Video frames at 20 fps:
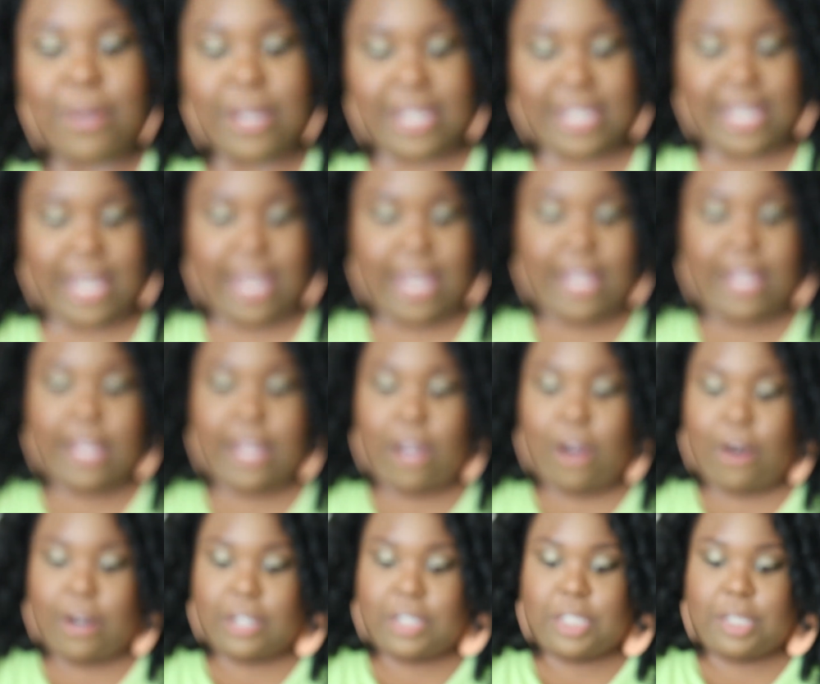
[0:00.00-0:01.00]
would say
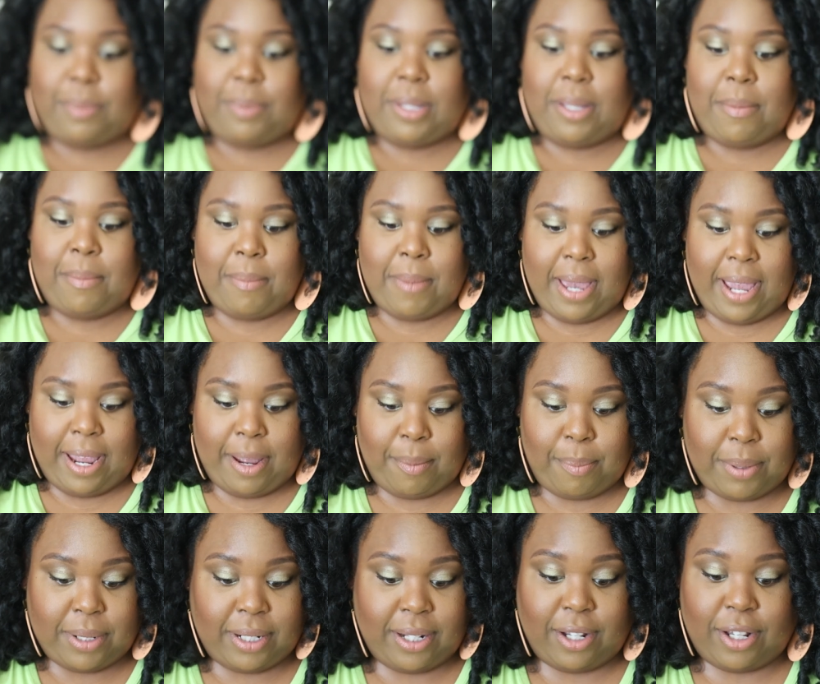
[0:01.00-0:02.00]
they are cheaply
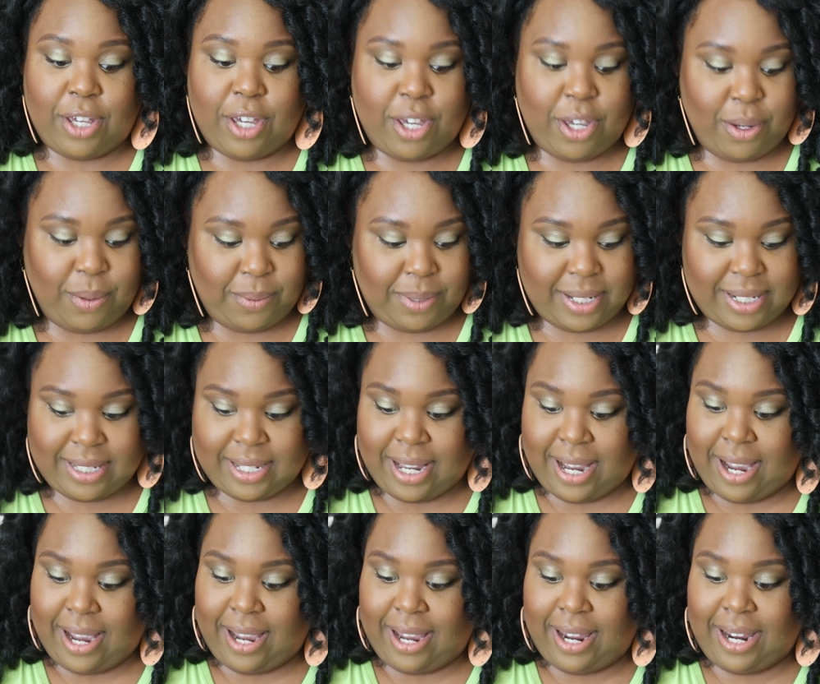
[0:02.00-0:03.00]
made, but cute
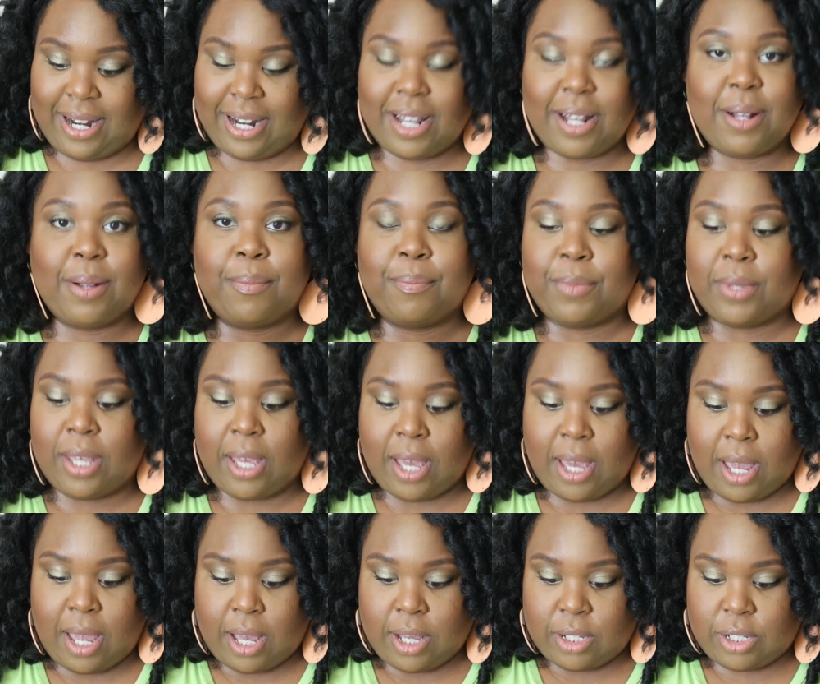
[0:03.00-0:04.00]
design.
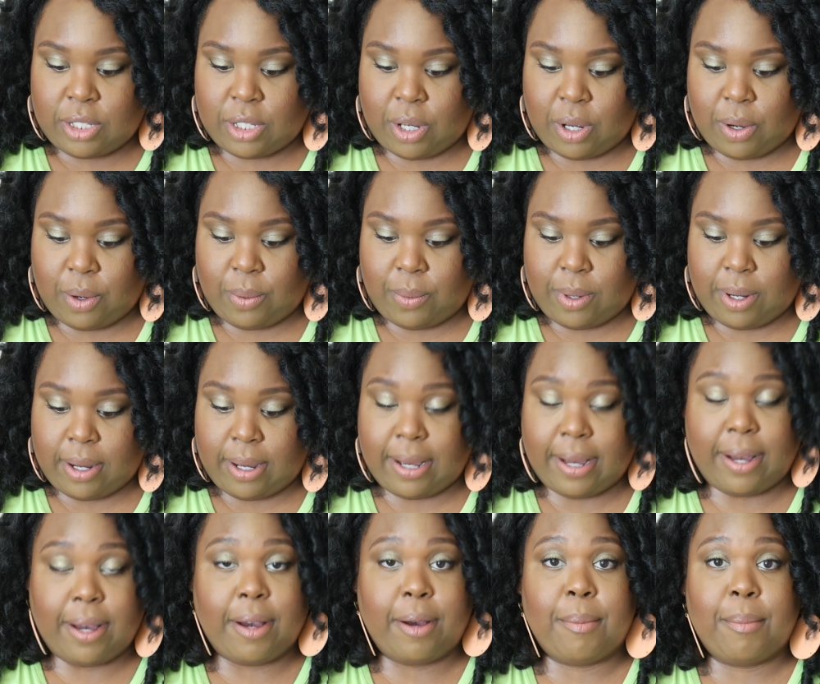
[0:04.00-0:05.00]
So
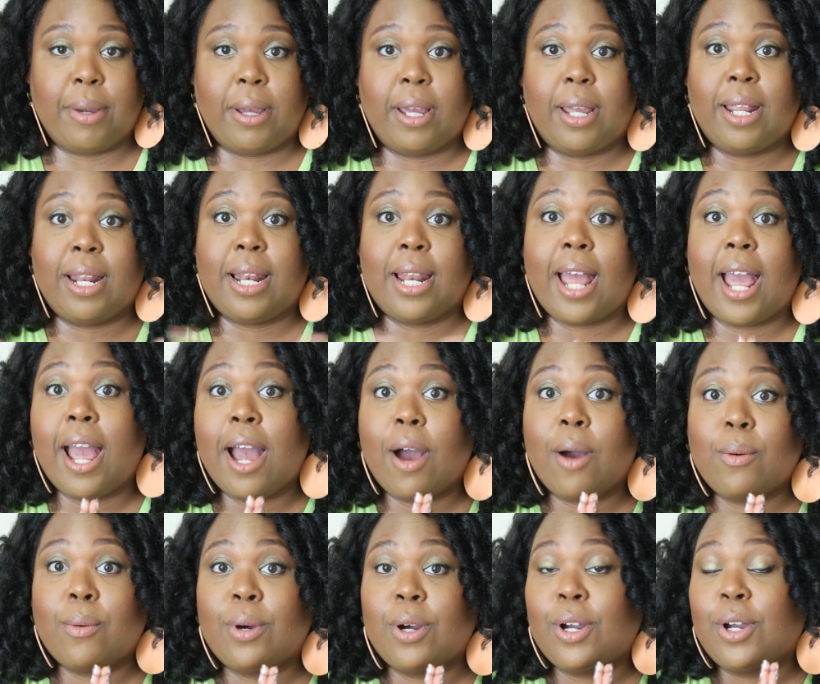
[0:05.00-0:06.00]

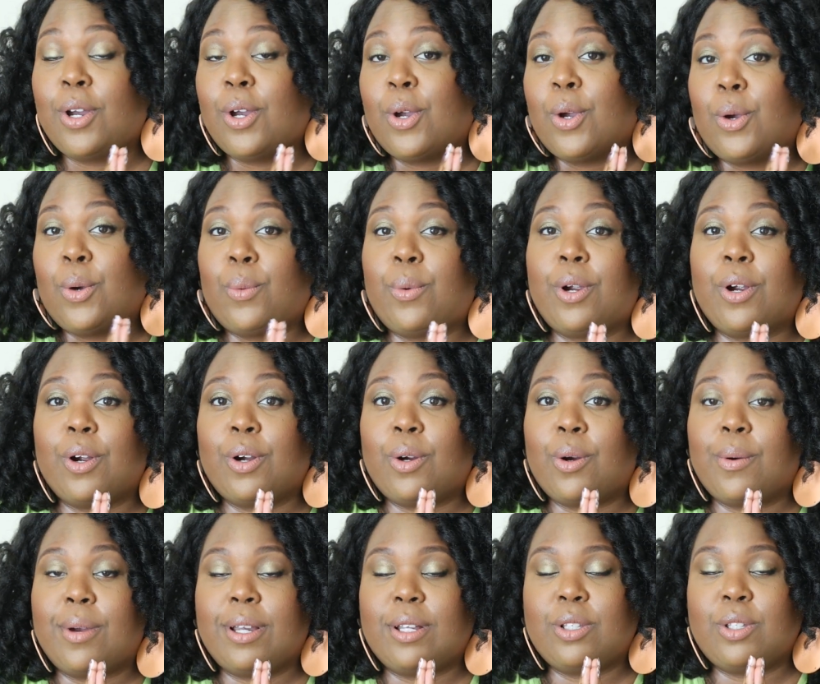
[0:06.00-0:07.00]
now we are
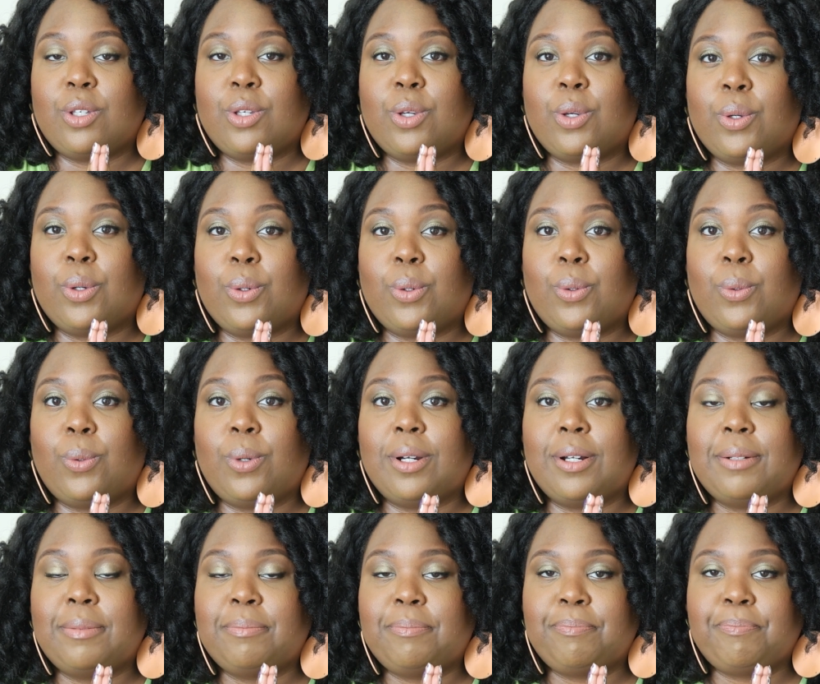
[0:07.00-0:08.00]
going
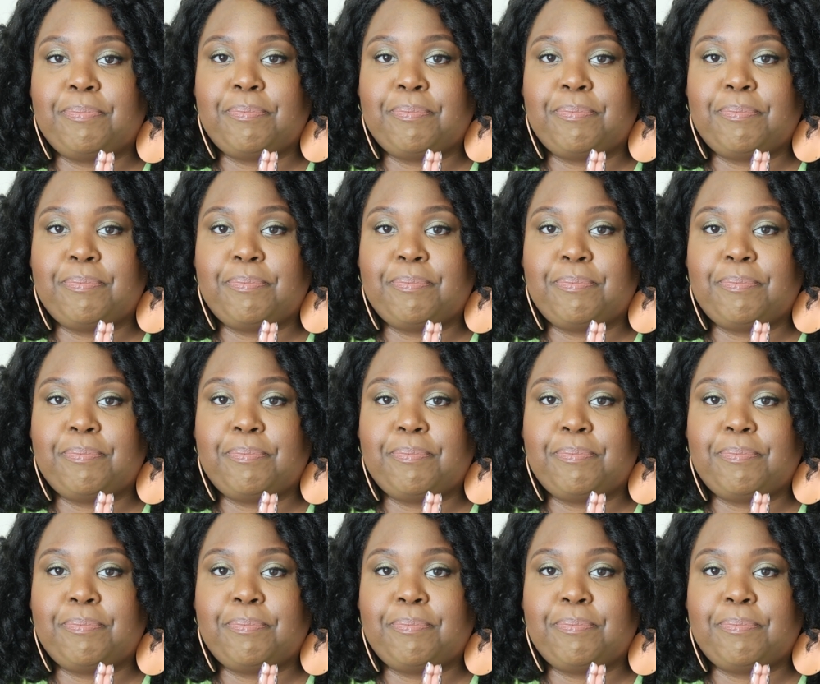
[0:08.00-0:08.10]
to